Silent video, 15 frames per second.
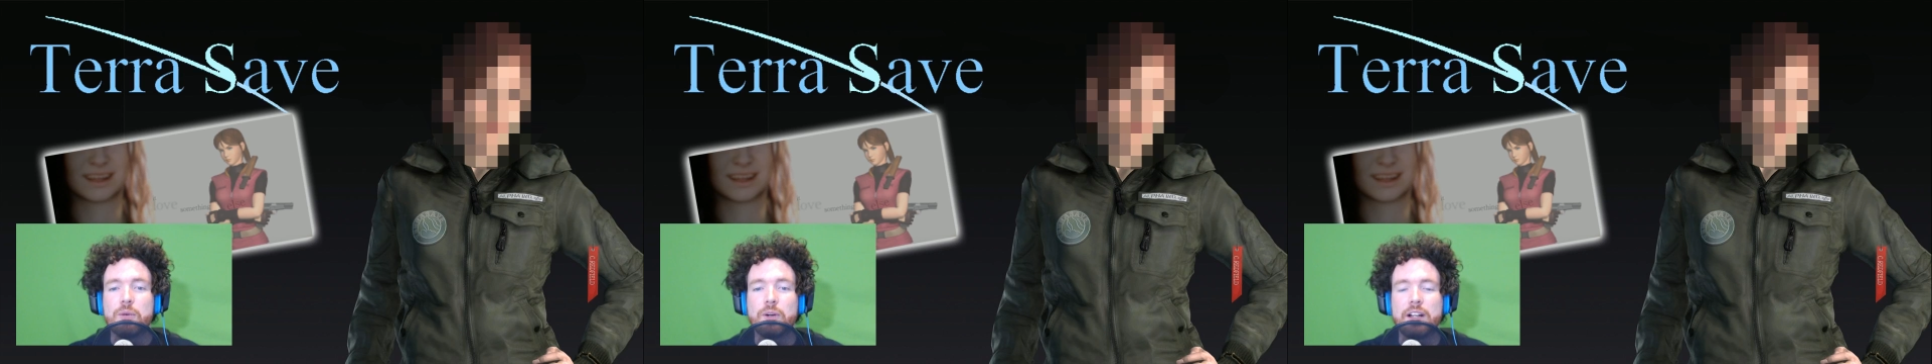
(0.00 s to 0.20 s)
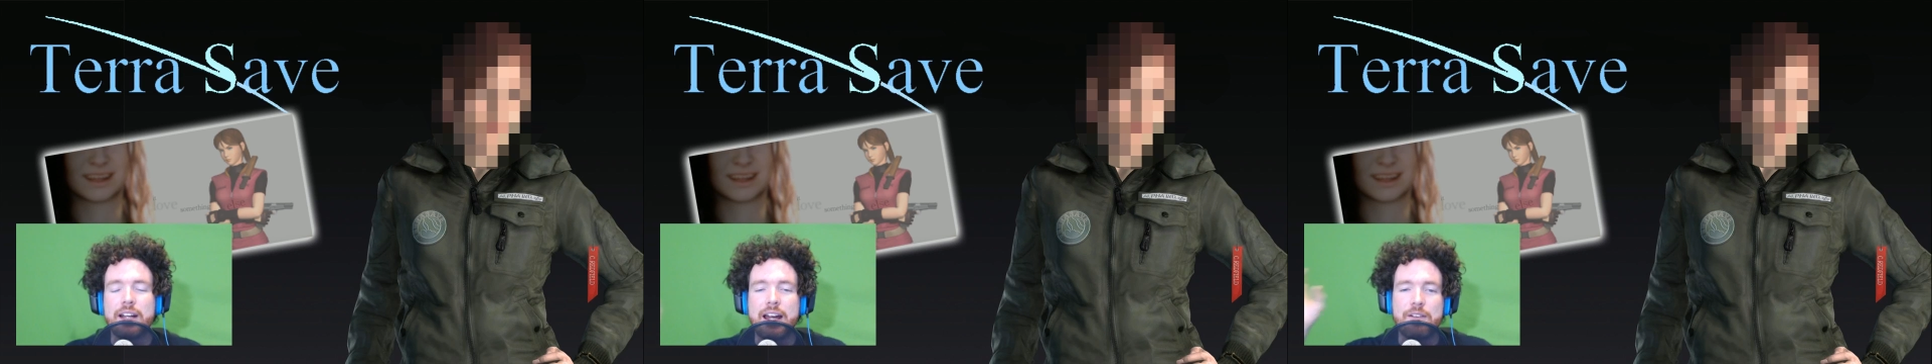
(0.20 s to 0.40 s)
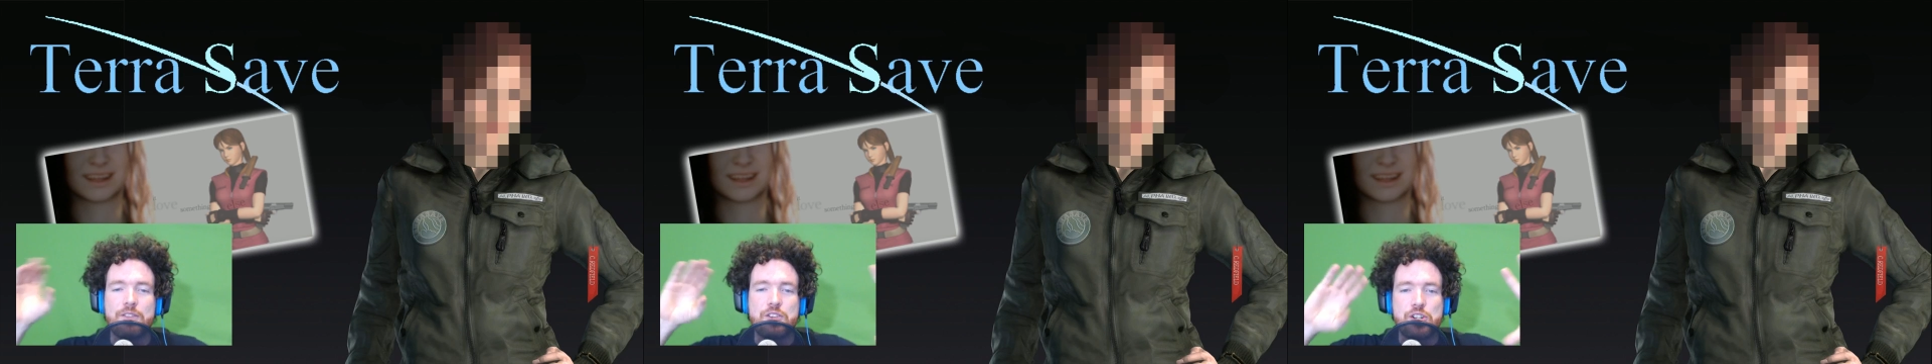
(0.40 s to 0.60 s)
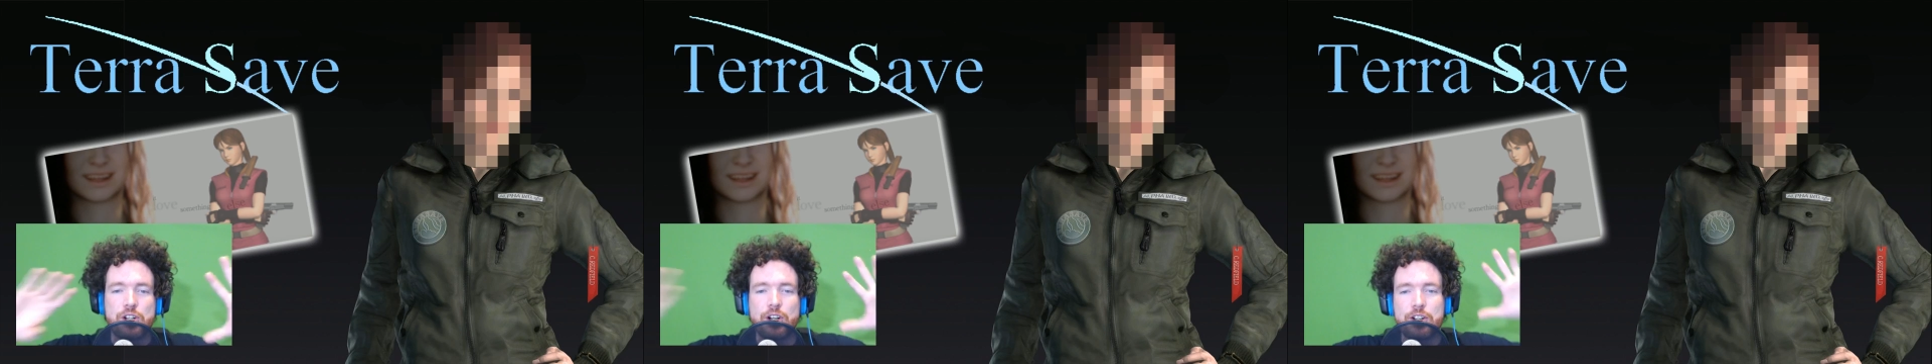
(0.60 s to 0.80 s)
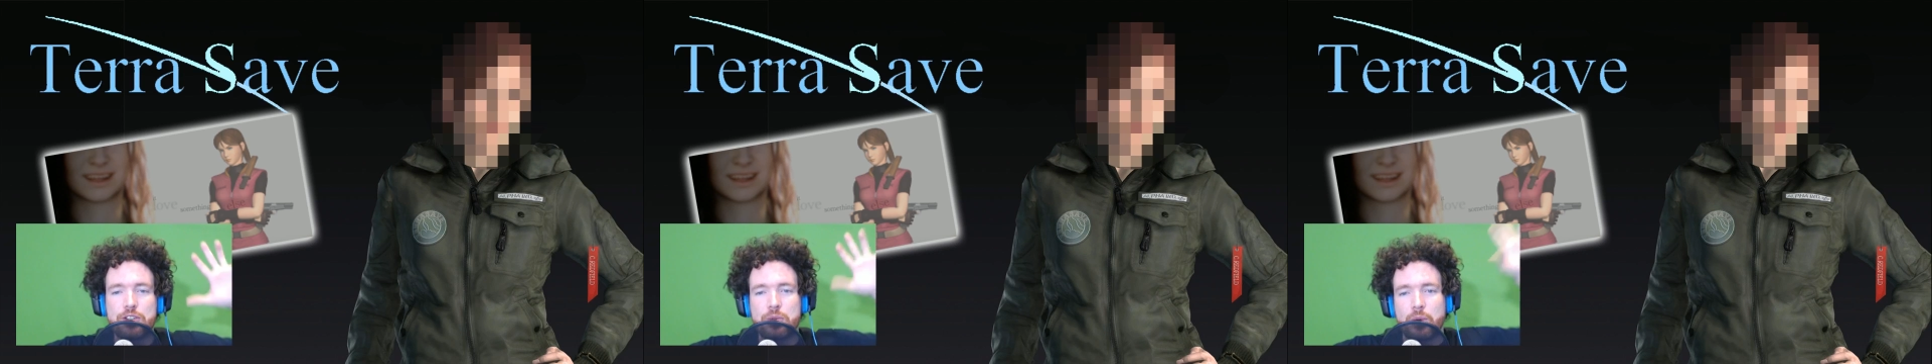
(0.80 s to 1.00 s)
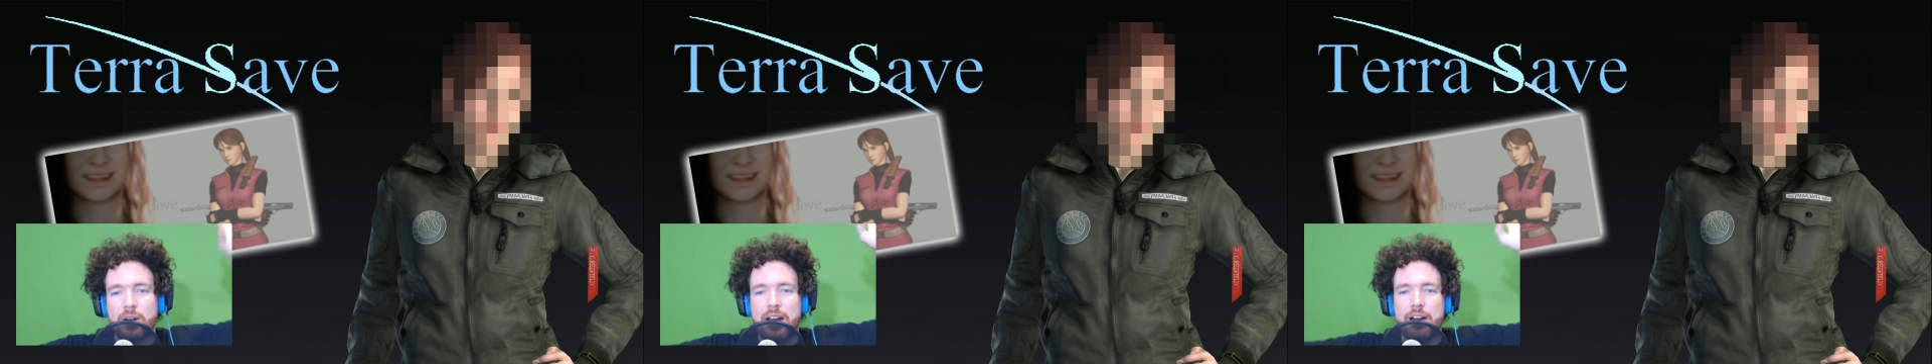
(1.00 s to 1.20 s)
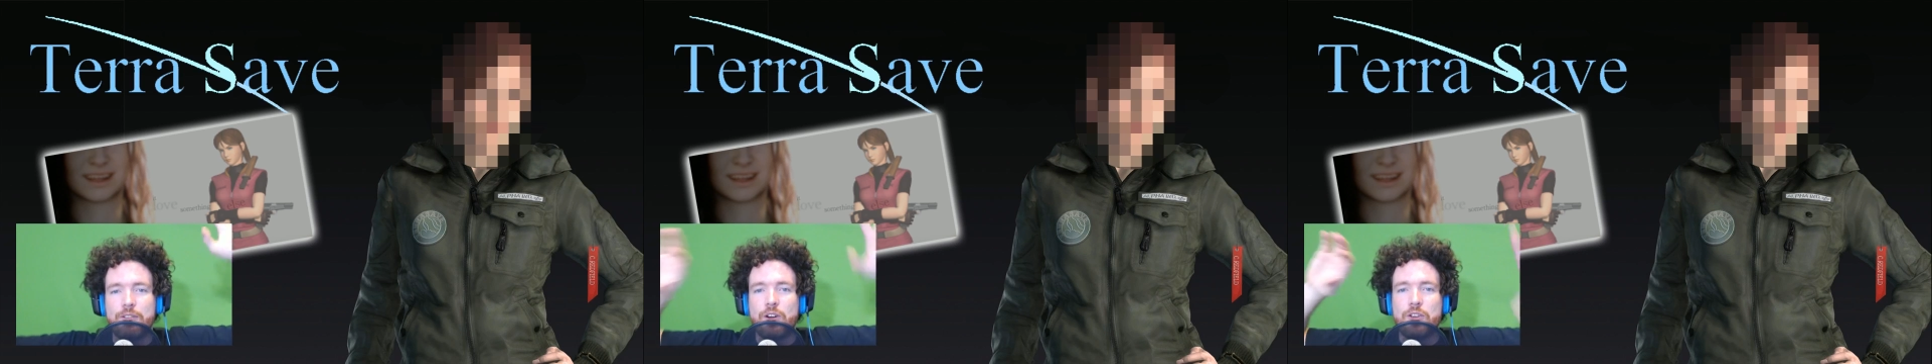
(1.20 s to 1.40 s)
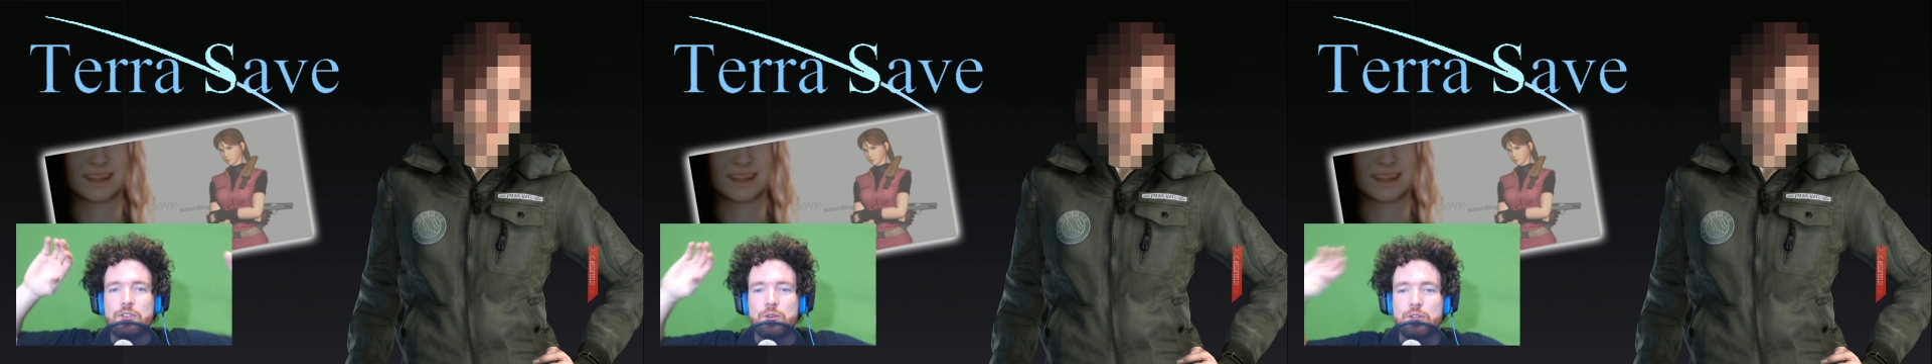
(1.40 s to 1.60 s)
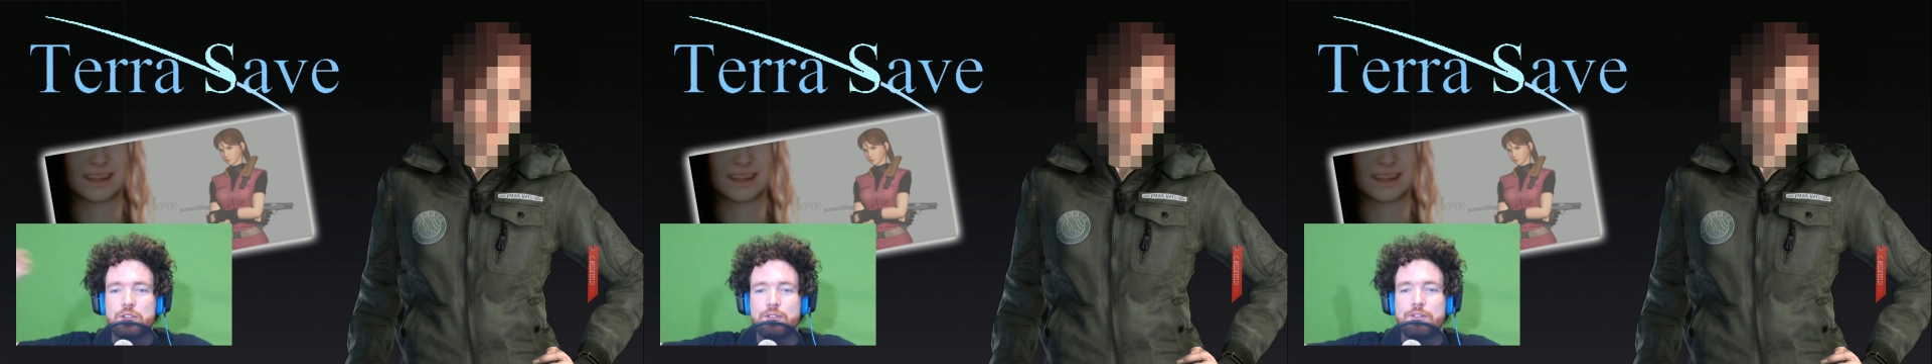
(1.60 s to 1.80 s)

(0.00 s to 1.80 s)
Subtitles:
We're going to have shirts. We're going to have all sorts